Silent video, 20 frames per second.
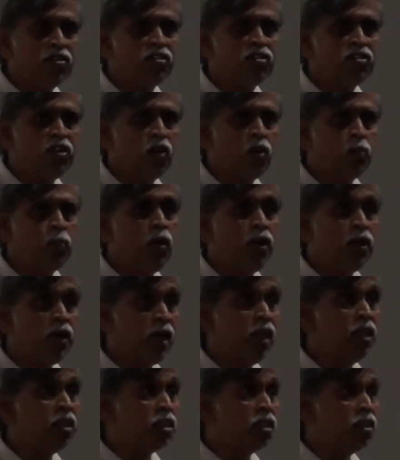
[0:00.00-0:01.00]
this 0 point
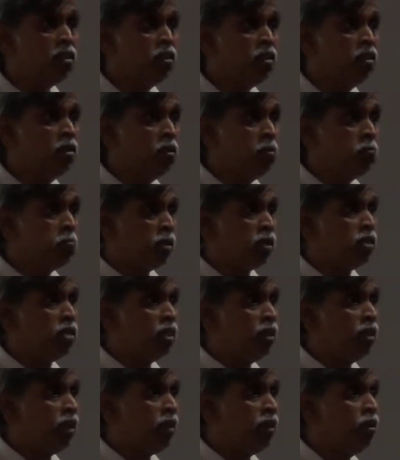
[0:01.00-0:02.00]
energy
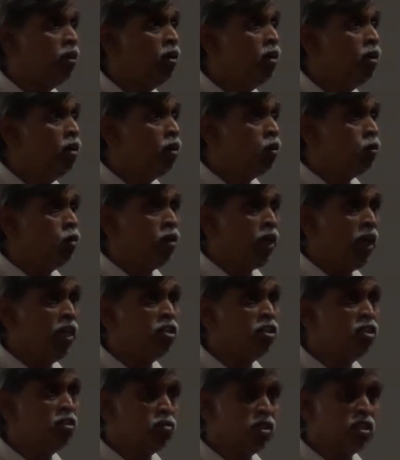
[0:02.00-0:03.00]
present there.
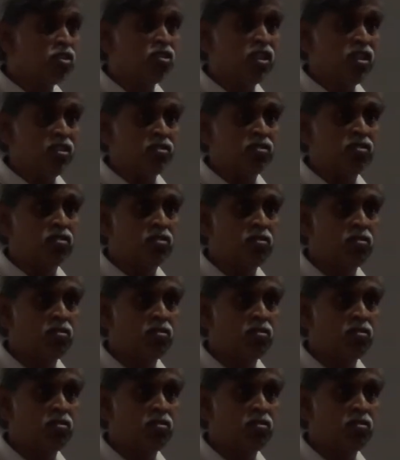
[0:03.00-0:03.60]
Rotation will cease.